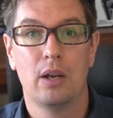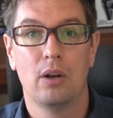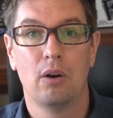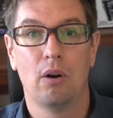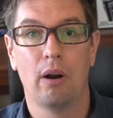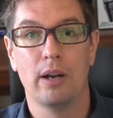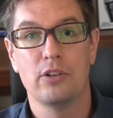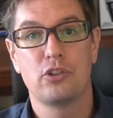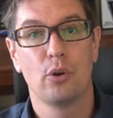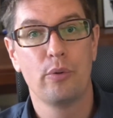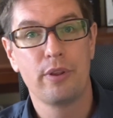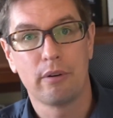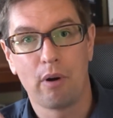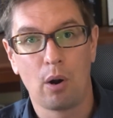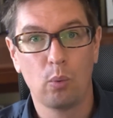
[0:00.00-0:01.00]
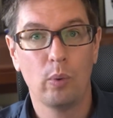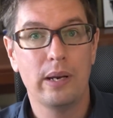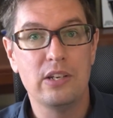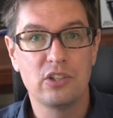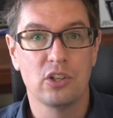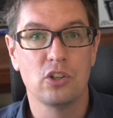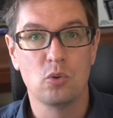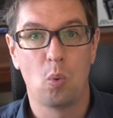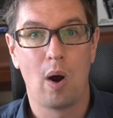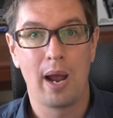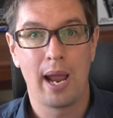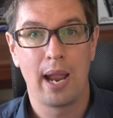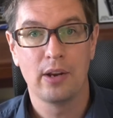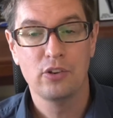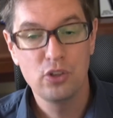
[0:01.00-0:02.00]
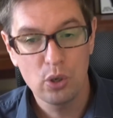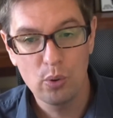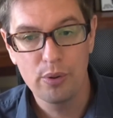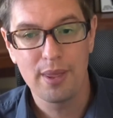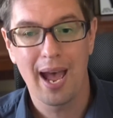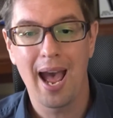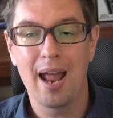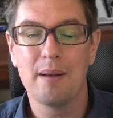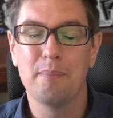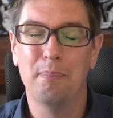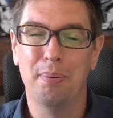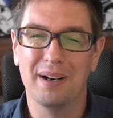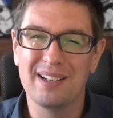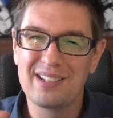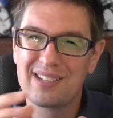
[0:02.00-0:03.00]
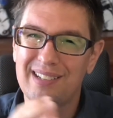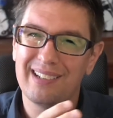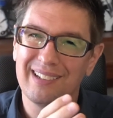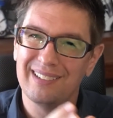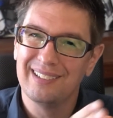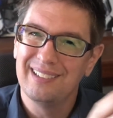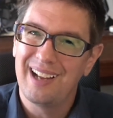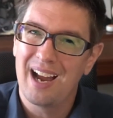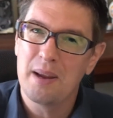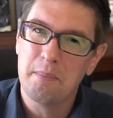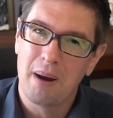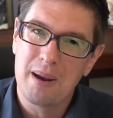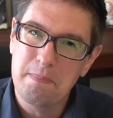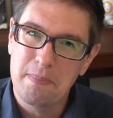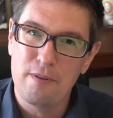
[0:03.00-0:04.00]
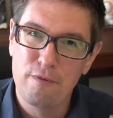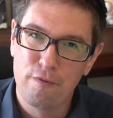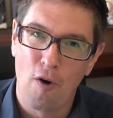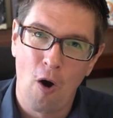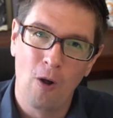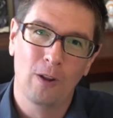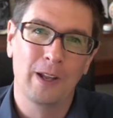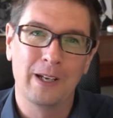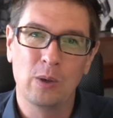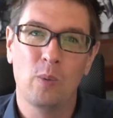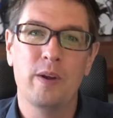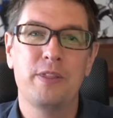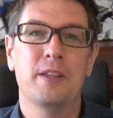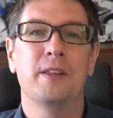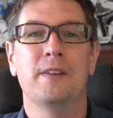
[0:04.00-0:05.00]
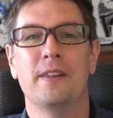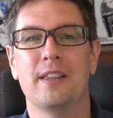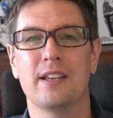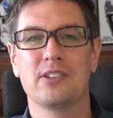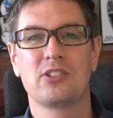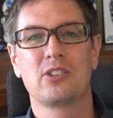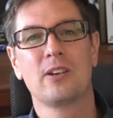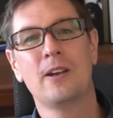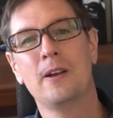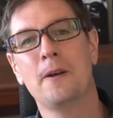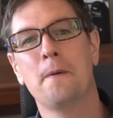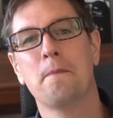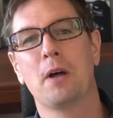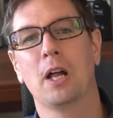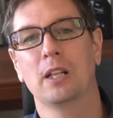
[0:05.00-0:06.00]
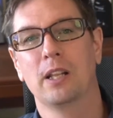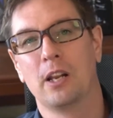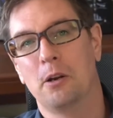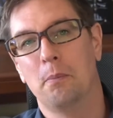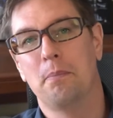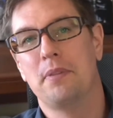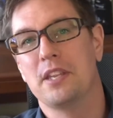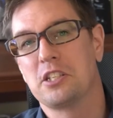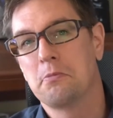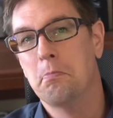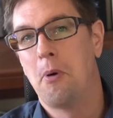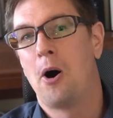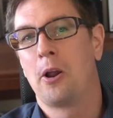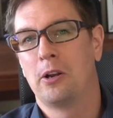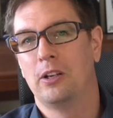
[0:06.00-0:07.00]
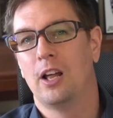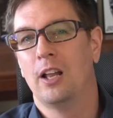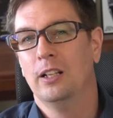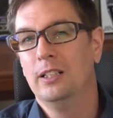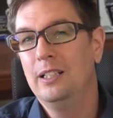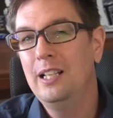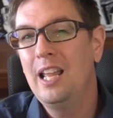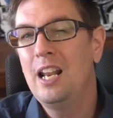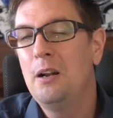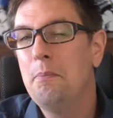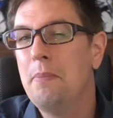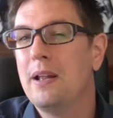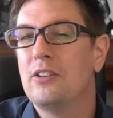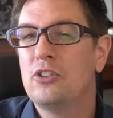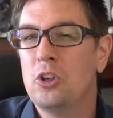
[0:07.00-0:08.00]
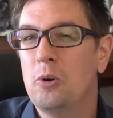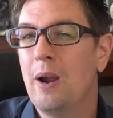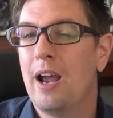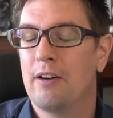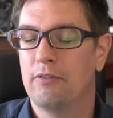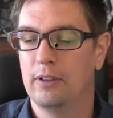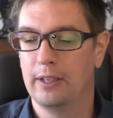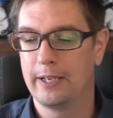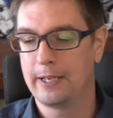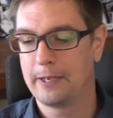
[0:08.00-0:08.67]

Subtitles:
All right, so there are reasons why I do that, but still I might be falling within this model a little bit too heavily.